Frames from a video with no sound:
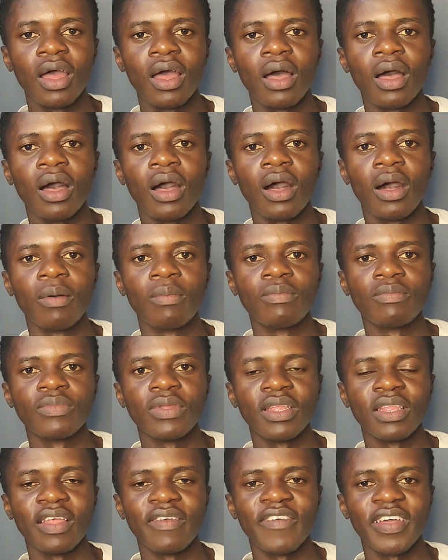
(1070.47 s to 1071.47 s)
the
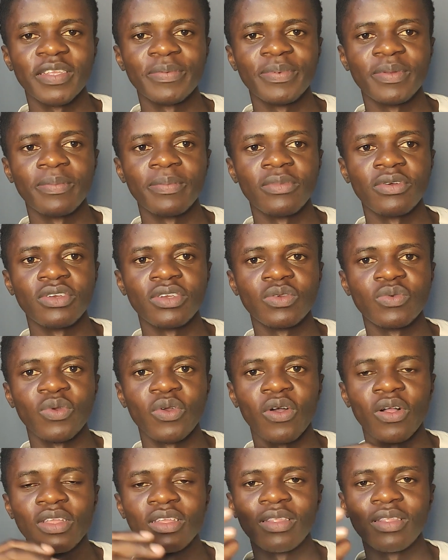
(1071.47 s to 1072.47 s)
DevXP merch. We
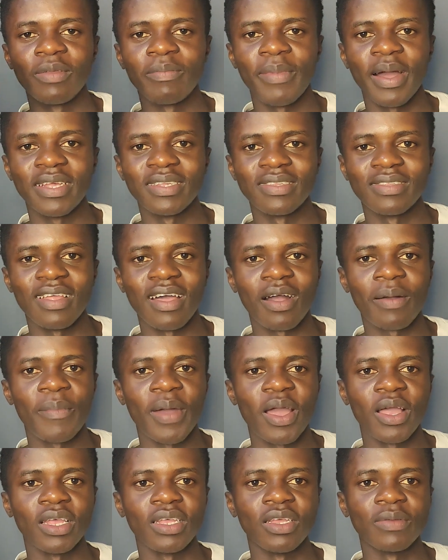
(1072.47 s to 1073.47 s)
call it the Stack
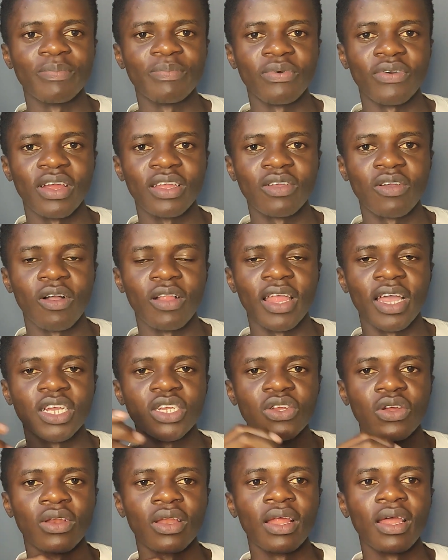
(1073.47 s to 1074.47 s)
My Price
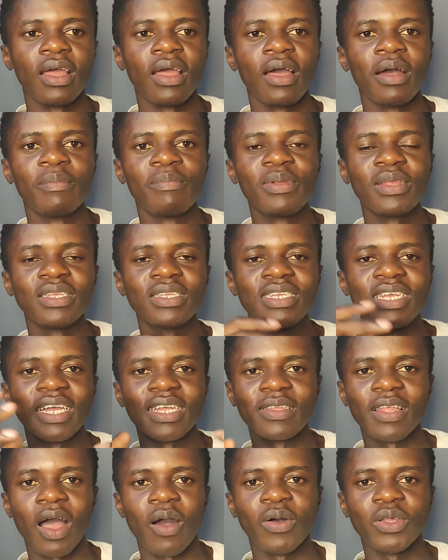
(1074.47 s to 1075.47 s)
Collection. Please check
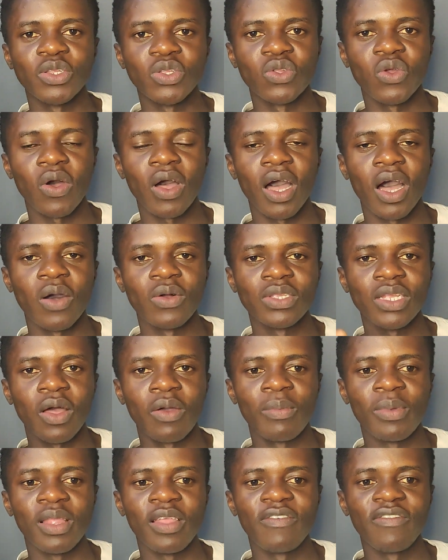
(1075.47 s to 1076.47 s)
our store out. I'll
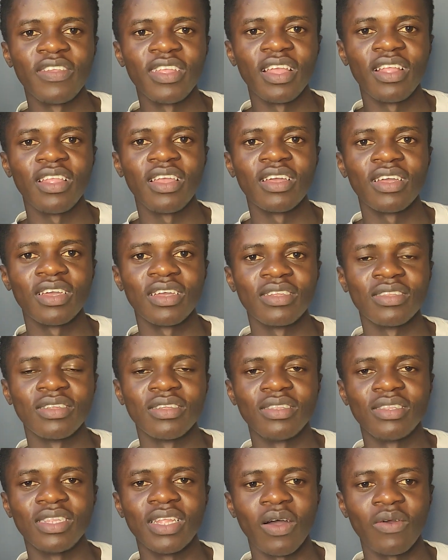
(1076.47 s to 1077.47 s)
be leaving a
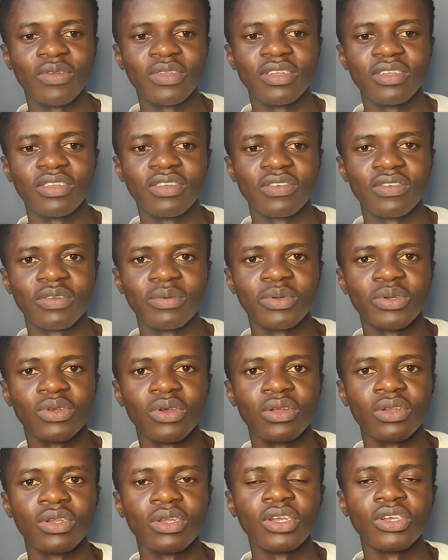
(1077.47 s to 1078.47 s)
link down in the
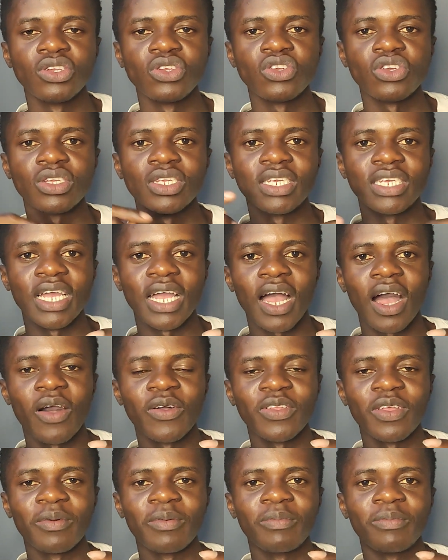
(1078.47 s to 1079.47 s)
description. Just check out
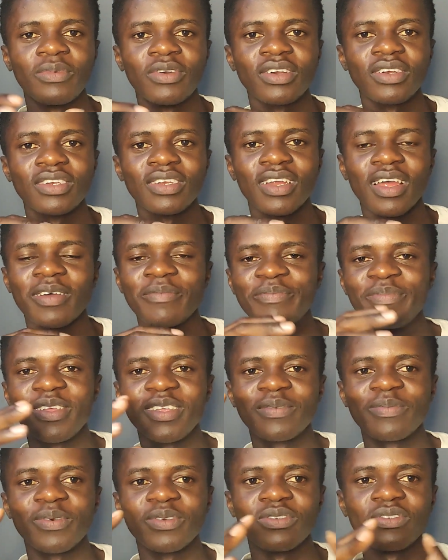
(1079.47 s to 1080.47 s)
our merch and please
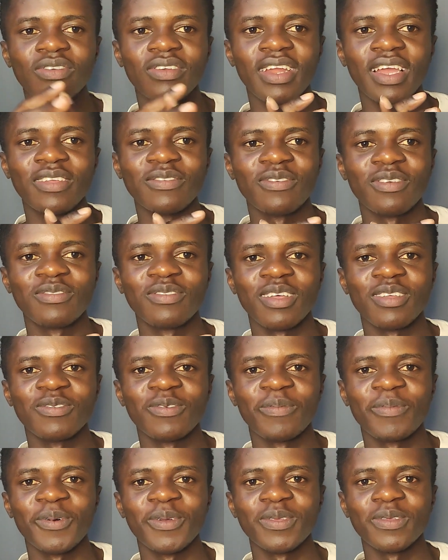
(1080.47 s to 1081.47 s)
patronize us and
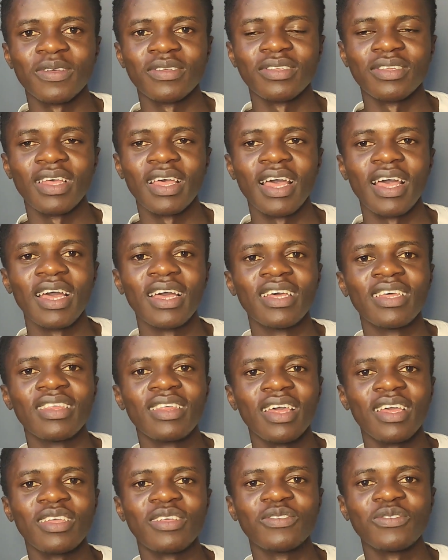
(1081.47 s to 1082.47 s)
support us.
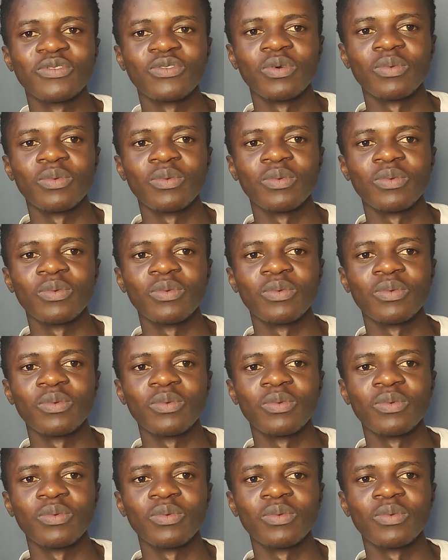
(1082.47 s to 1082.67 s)
Thank you so